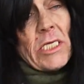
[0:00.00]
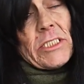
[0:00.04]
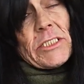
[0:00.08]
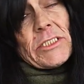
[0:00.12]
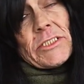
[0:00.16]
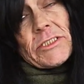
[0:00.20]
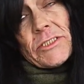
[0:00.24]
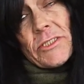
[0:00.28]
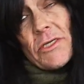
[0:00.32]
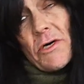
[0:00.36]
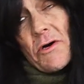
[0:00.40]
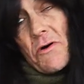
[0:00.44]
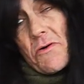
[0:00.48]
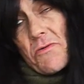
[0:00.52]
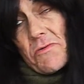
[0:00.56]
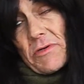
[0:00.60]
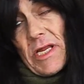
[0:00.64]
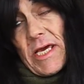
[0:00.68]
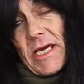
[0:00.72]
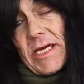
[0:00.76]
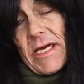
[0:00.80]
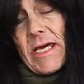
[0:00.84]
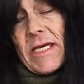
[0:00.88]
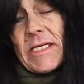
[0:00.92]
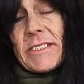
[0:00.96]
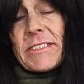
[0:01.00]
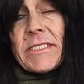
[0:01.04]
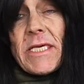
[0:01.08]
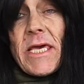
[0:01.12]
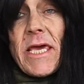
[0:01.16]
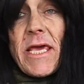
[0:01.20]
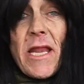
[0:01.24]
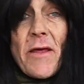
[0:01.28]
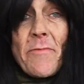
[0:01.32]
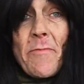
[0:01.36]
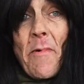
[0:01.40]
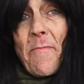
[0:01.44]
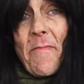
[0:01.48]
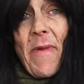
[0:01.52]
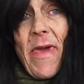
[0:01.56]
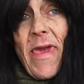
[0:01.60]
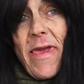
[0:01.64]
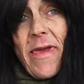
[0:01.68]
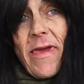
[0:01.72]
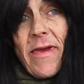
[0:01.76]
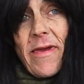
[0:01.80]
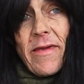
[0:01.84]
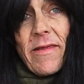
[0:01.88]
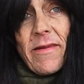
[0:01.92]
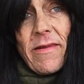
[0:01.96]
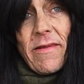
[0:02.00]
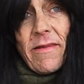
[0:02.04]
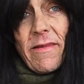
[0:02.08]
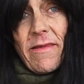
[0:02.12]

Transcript: So, like I said, I'm a man.